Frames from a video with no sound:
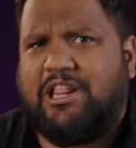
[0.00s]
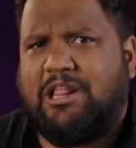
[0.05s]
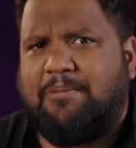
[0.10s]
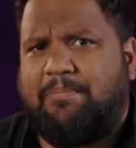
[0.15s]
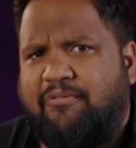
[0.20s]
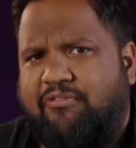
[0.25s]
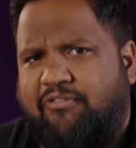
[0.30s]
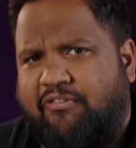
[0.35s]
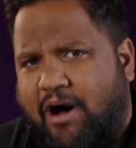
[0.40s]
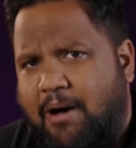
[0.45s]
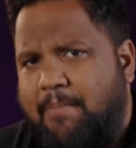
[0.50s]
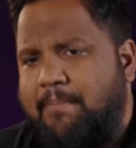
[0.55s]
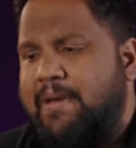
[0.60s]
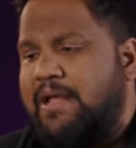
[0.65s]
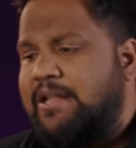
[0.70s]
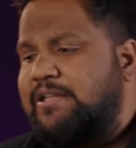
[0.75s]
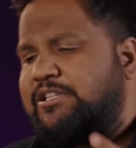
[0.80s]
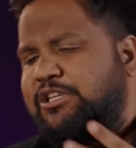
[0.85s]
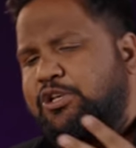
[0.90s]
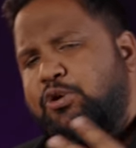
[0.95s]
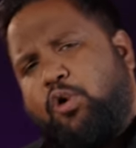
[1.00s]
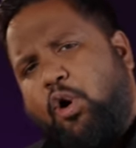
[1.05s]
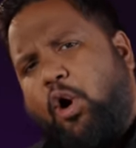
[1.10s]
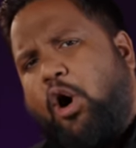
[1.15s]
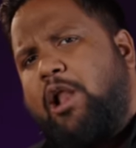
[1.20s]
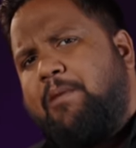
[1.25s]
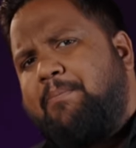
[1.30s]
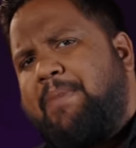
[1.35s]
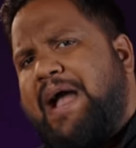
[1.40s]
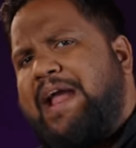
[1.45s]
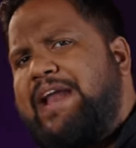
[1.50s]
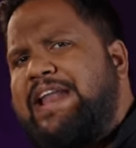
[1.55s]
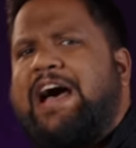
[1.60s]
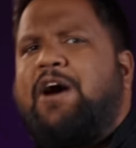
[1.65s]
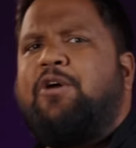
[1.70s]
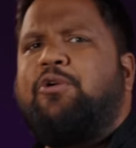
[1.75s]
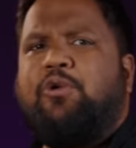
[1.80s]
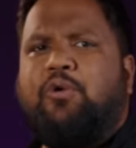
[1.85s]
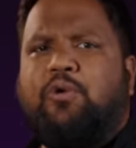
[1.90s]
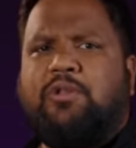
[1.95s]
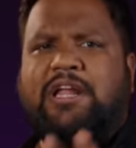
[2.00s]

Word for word: to the performance, you all by now know